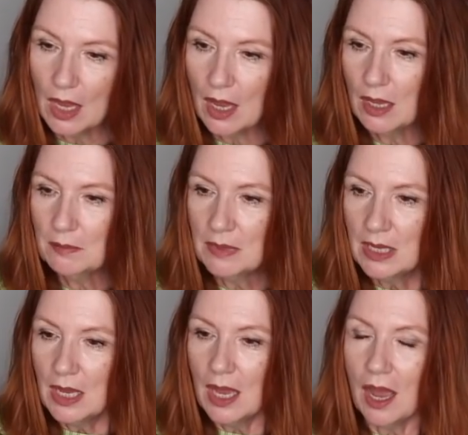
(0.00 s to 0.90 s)

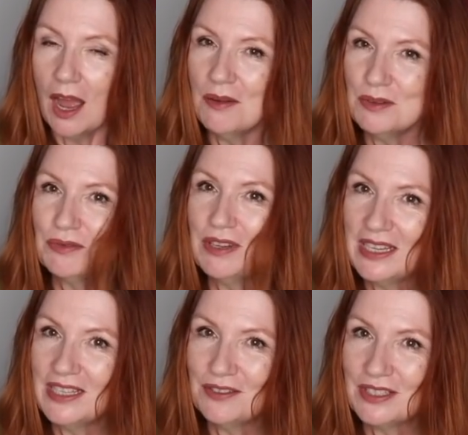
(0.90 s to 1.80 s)
I was
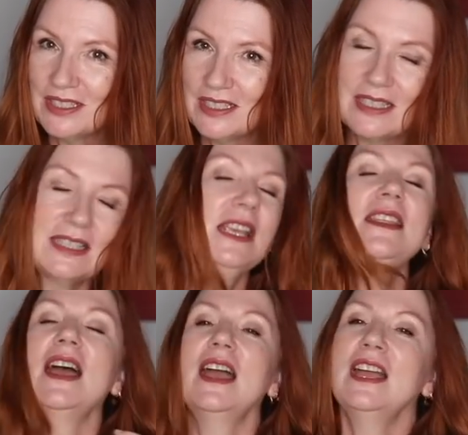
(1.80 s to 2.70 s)
really interested to see
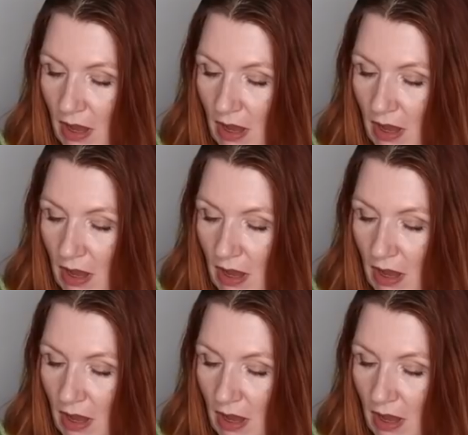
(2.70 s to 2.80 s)
that.